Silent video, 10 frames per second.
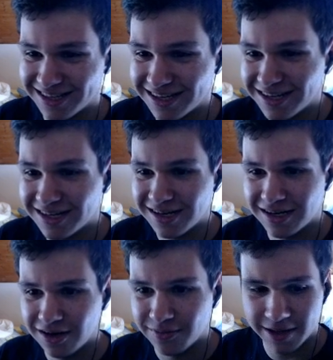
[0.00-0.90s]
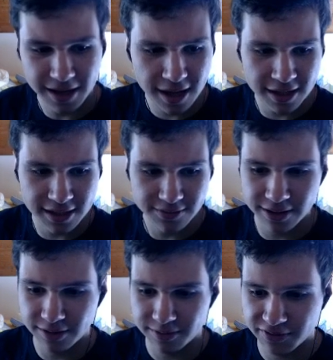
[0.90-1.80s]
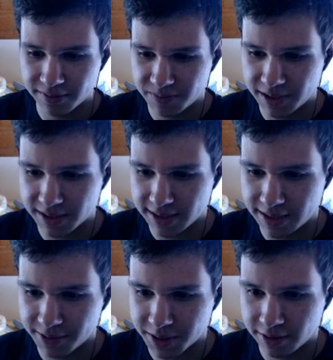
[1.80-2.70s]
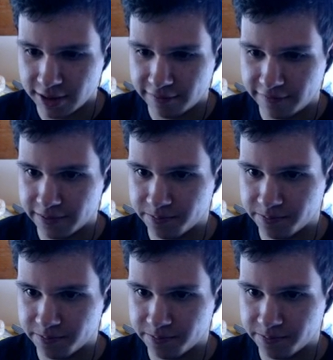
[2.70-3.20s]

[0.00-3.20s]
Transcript: oh well, ah, here we go with some decent damage on that thing.